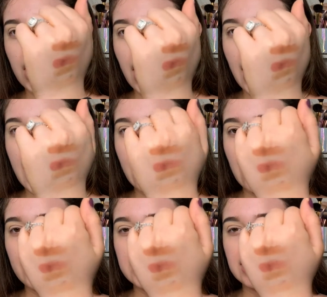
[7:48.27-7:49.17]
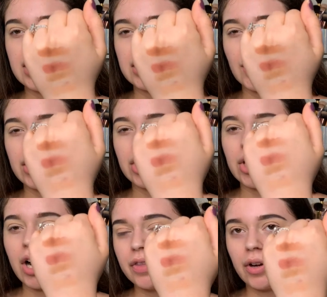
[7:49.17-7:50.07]
and obviously swatches
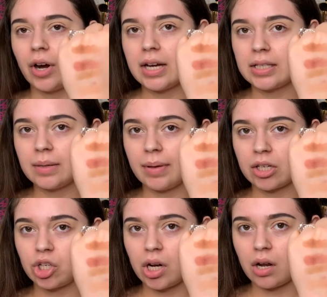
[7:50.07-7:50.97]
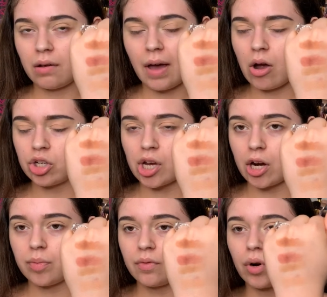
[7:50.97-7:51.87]
aren't the greatest depiction of how a shadow
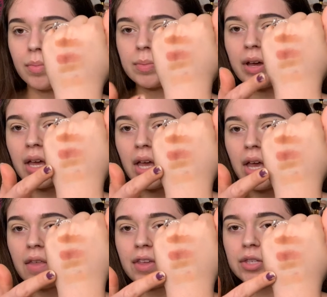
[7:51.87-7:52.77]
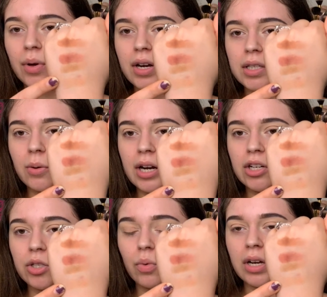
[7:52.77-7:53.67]
performs, but this one is the one I
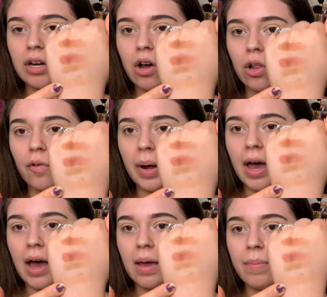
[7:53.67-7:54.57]
just went in all over my eye.